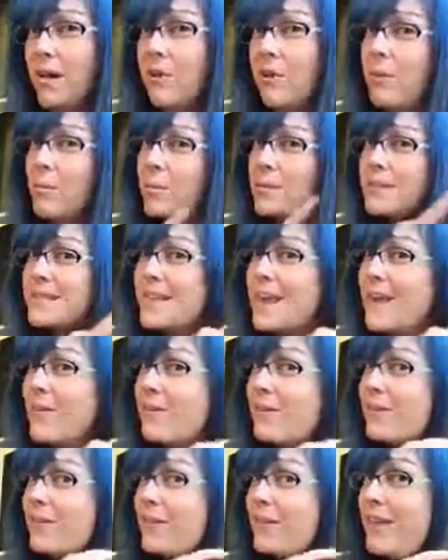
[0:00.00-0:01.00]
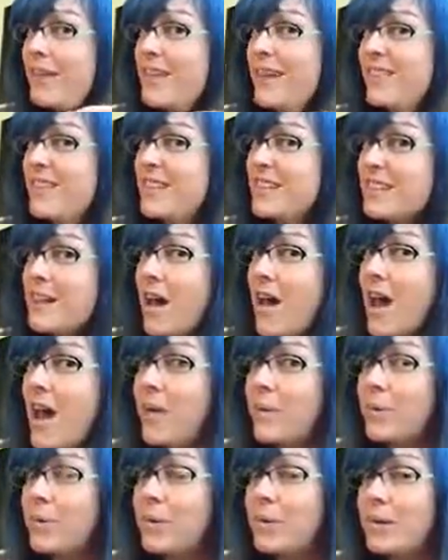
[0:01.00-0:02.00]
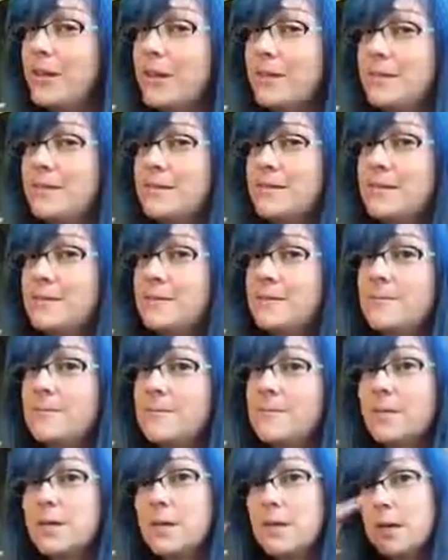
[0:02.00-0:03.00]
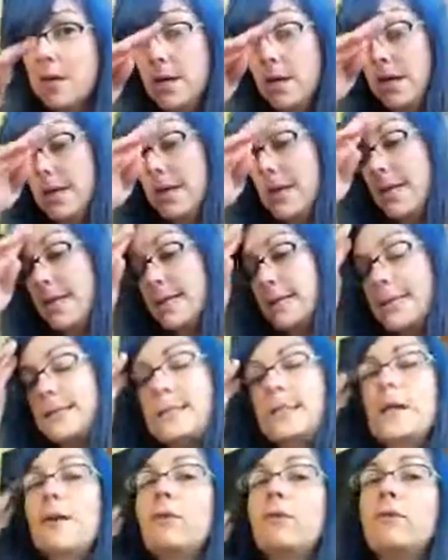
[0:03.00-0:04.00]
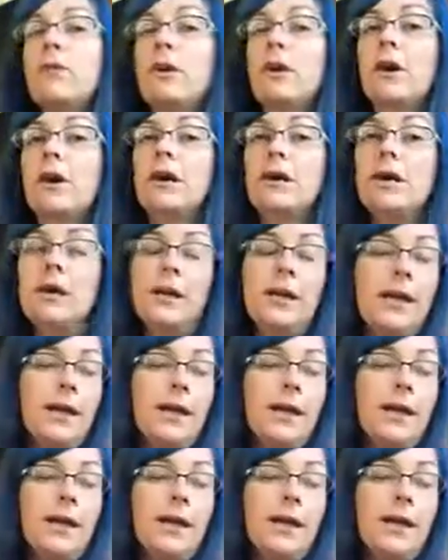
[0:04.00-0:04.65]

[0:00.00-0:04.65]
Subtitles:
Almost everything at the top is silver.